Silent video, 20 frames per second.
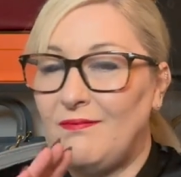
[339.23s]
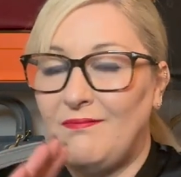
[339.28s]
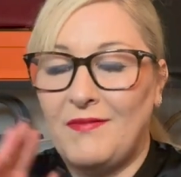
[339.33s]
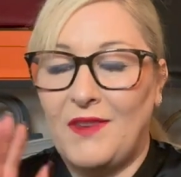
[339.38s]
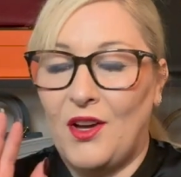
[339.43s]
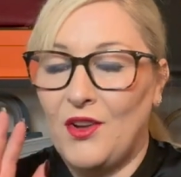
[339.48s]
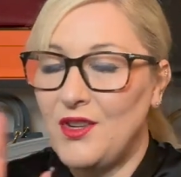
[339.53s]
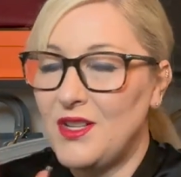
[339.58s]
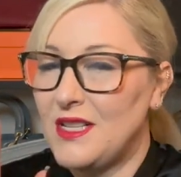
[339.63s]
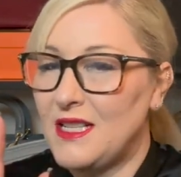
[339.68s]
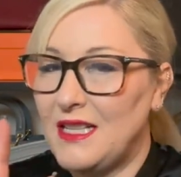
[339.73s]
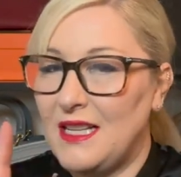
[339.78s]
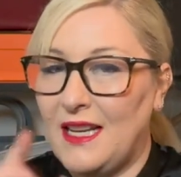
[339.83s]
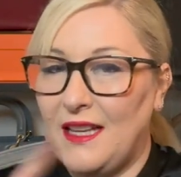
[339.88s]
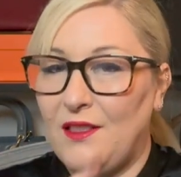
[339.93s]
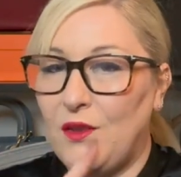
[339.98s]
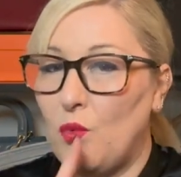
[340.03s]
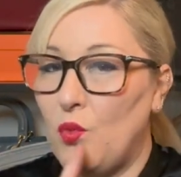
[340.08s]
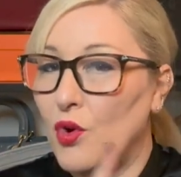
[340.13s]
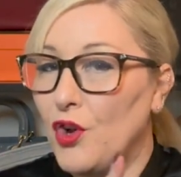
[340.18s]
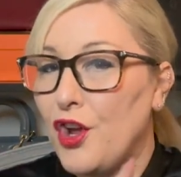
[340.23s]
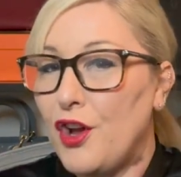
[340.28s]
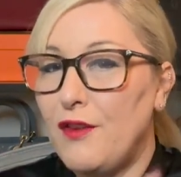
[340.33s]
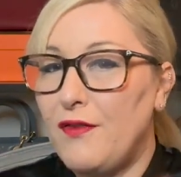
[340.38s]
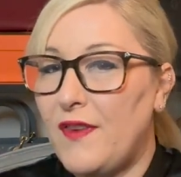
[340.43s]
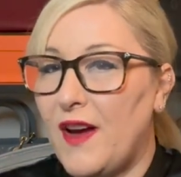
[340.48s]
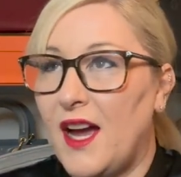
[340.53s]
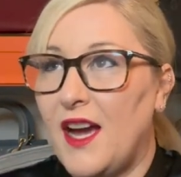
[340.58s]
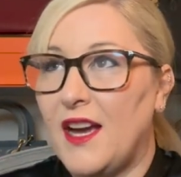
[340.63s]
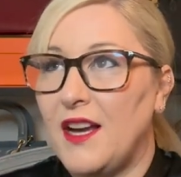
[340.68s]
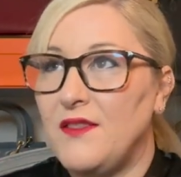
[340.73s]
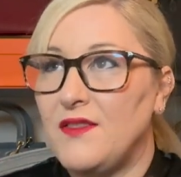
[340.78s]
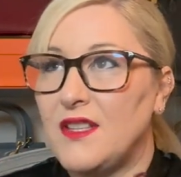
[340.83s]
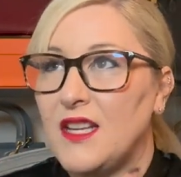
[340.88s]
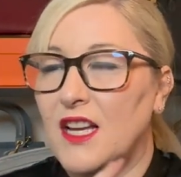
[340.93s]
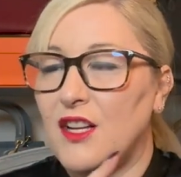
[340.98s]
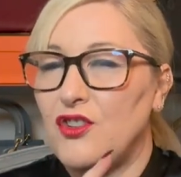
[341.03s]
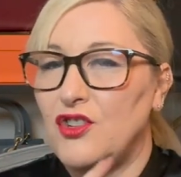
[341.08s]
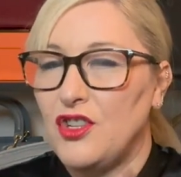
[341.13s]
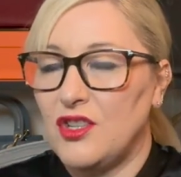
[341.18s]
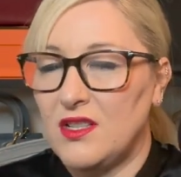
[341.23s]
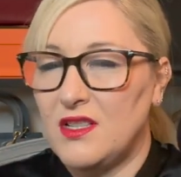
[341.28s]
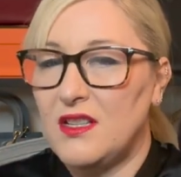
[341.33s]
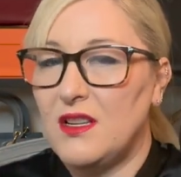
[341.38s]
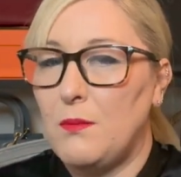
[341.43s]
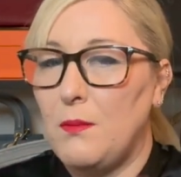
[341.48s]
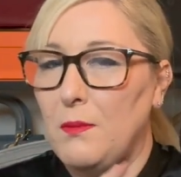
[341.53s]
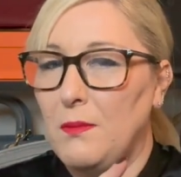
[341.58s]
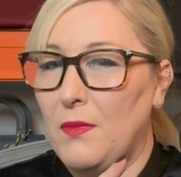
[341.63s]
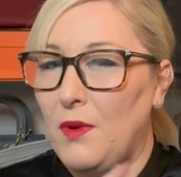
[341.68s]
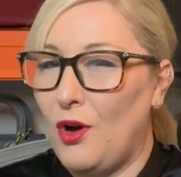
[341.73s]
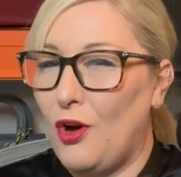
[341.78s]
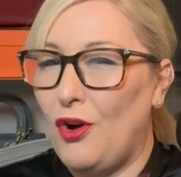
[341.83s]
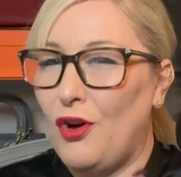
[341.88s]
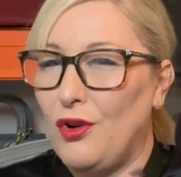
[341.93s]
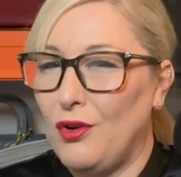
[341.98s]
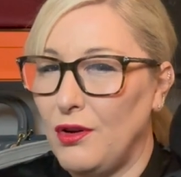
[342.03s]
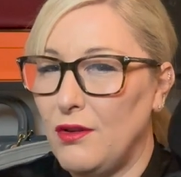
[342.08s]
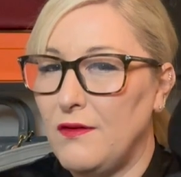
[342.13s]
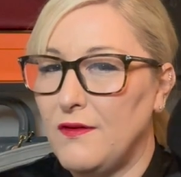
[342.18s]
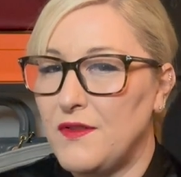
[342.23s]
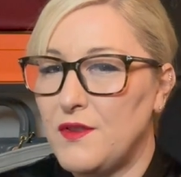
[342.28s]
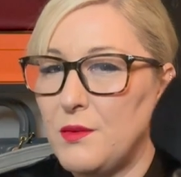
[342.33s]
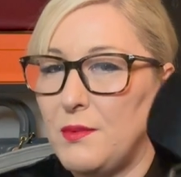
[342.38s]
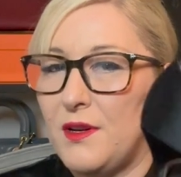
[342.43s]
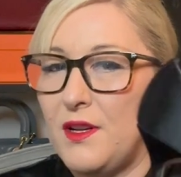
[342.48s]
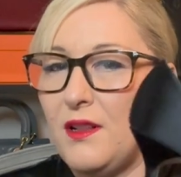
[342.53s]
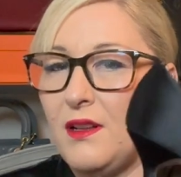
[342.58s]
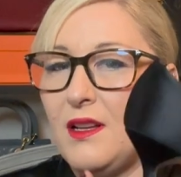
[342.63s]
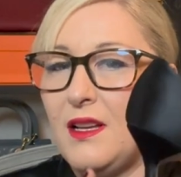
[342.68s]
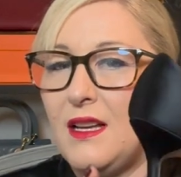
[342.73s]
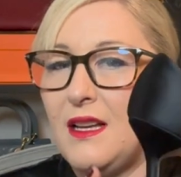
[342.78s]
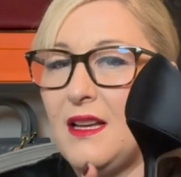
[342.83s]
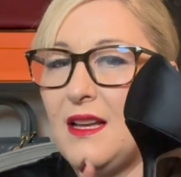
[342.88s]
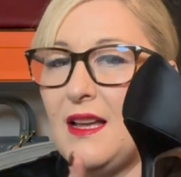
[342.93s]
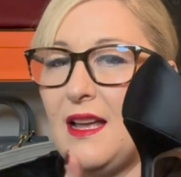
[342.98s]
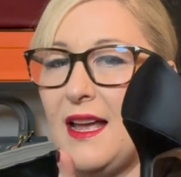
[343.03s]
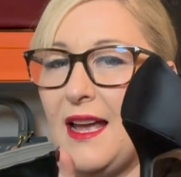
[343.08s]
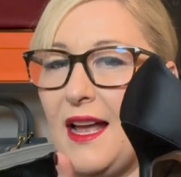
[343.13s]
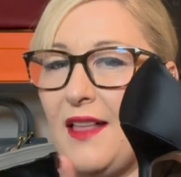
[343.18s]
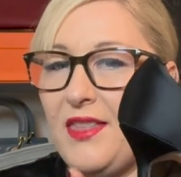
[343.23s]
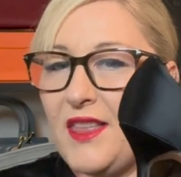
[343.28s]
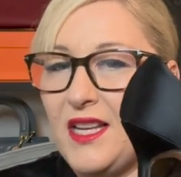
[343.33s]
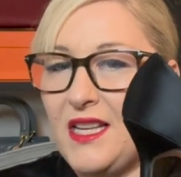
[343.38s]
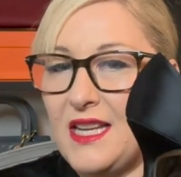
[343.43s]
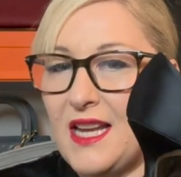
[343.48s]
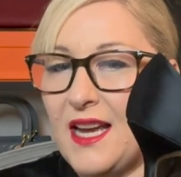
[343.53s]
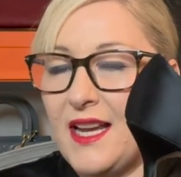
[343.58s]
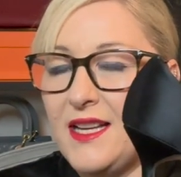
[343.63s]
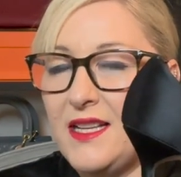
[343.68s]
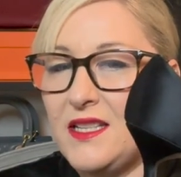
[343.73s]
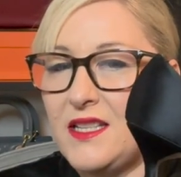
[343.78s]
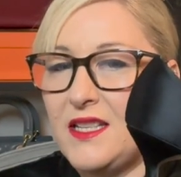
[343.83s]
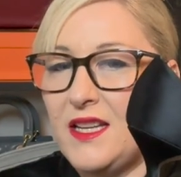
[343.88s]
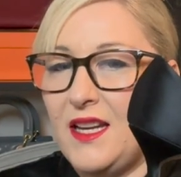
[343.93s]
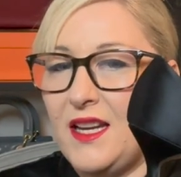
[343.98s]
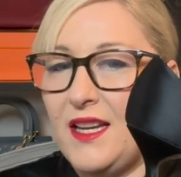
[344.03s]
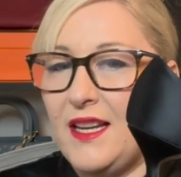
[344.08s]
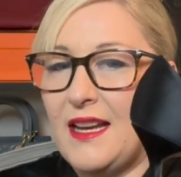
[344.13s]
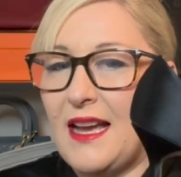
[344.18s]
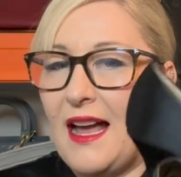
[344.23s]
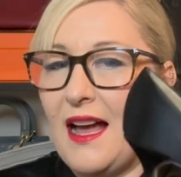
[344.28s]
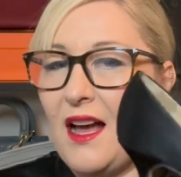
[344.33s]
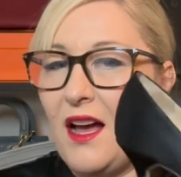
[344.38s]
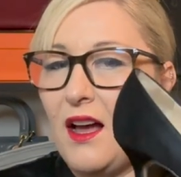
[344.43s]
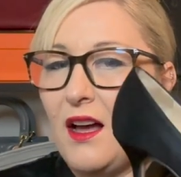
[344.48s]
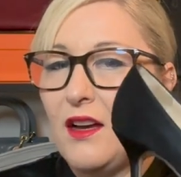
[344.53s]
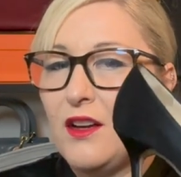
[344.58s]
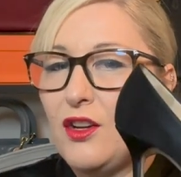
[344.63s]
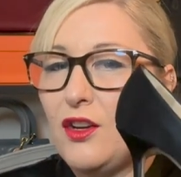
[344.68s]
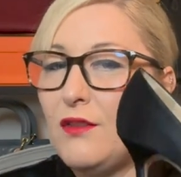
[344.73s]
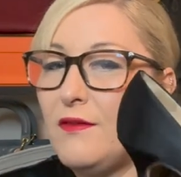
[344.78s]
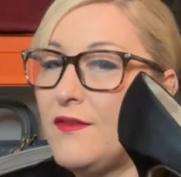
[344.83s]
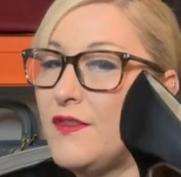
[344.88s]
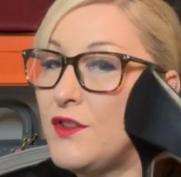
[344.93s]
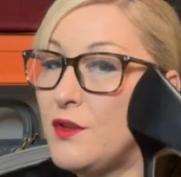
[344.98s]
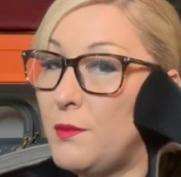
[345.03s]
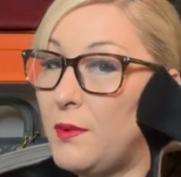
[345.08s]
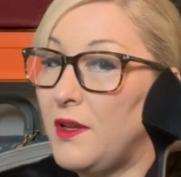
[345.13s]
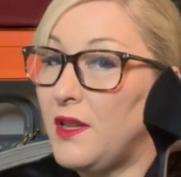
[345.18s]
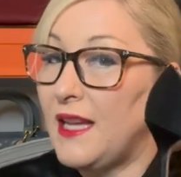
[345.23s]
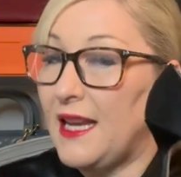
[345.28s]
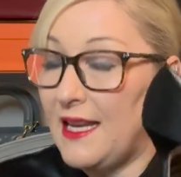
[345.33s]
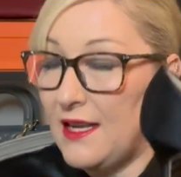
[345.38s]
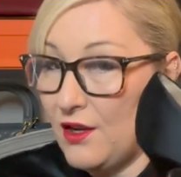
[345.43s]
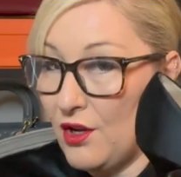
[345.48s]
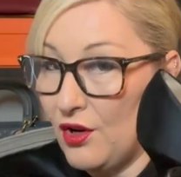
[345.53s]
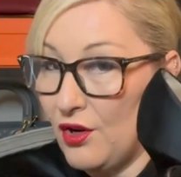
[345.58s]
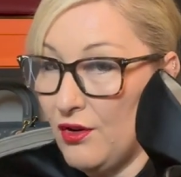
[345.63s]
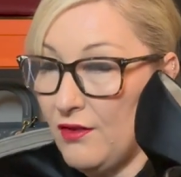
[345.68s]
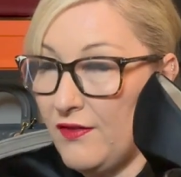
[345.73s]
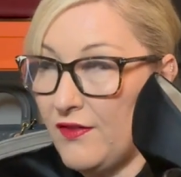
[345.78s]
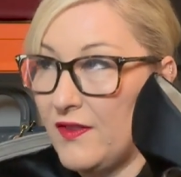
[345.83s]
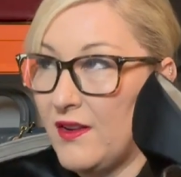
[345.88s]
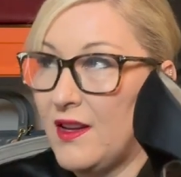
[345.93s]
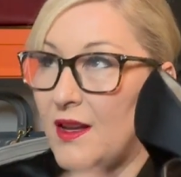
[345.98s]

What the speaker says: Honestly, the 105s are just more uncomfortable, and the 90 are comfortable enough,